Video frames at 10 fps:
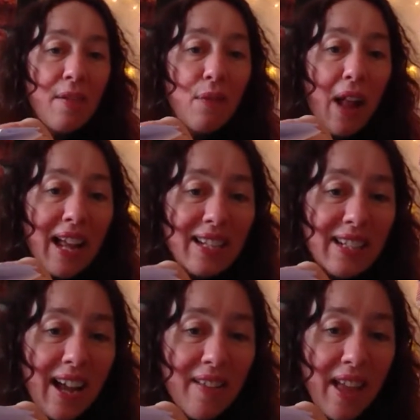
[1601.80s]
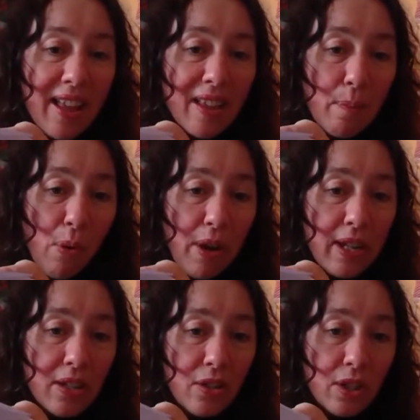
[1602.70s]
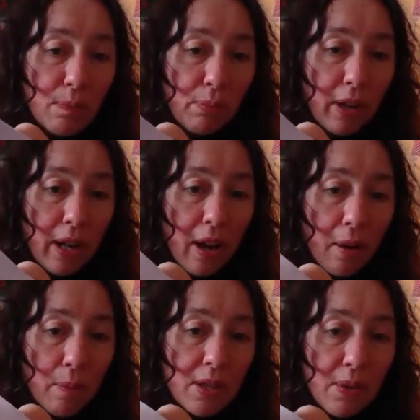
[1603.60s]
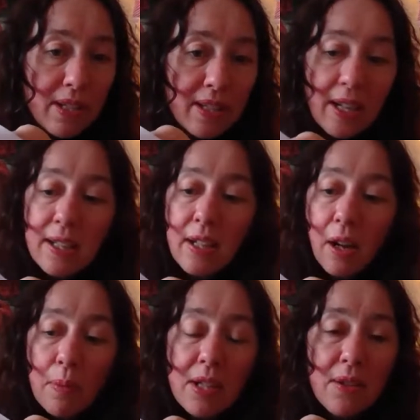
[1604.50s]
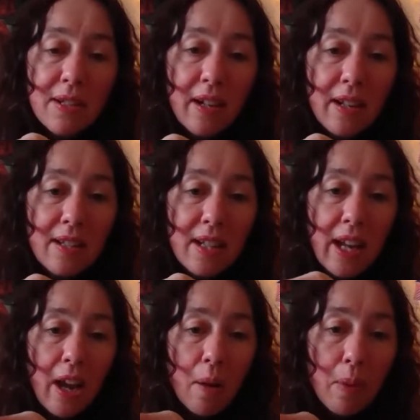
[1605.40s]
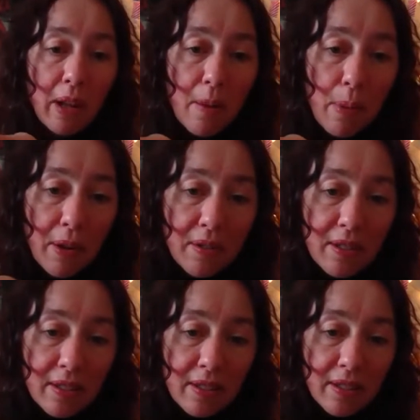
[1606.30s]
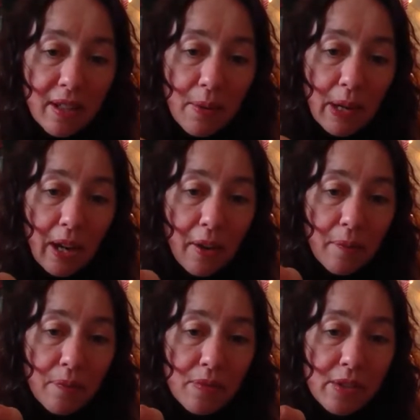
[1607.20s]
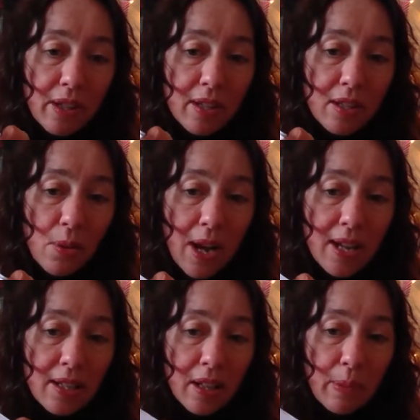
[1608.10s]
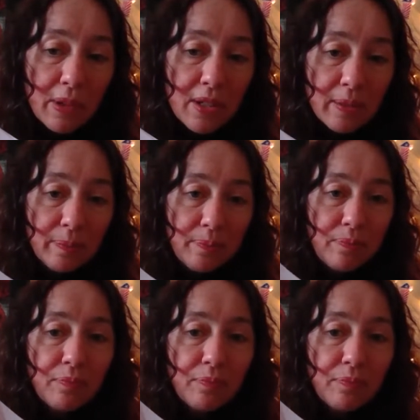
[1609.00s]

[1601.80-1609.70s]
flat and then the points just bring up so it sticks up so it's like sticking up like a boat there we go so the squares at the bottom